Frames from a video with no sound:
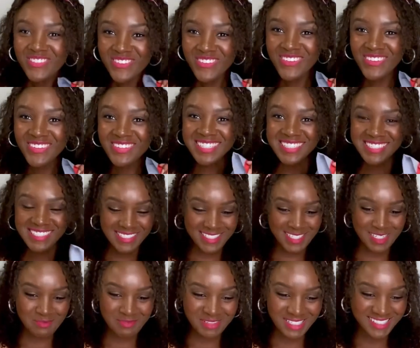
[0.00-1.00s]
Oh, this
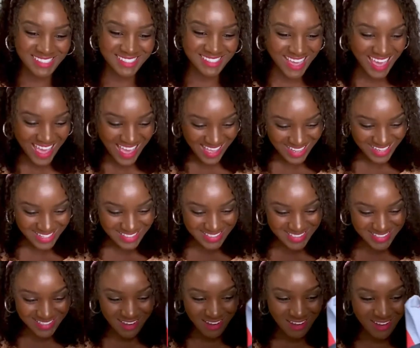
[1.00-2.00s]
is gonna be
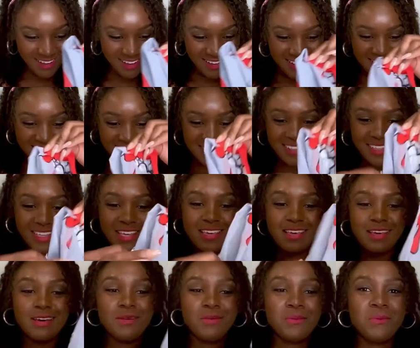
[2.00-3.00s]
nice, y'all.
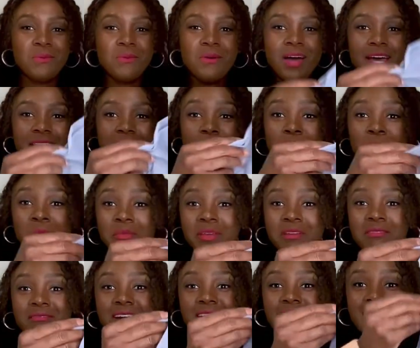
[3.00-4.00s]
What? I'm gonna
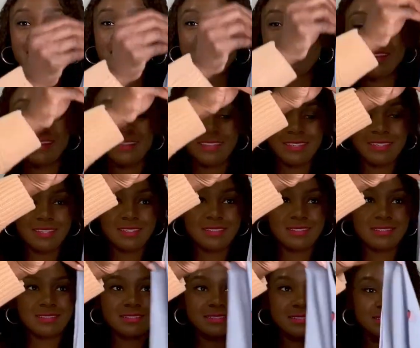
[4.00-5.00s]
be rocking
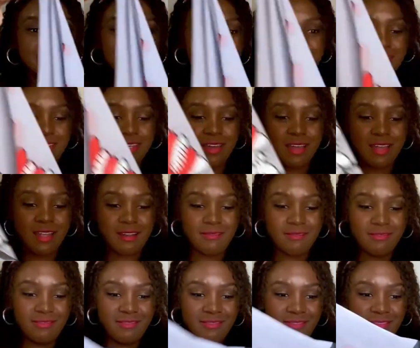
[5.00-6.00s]
this scarf.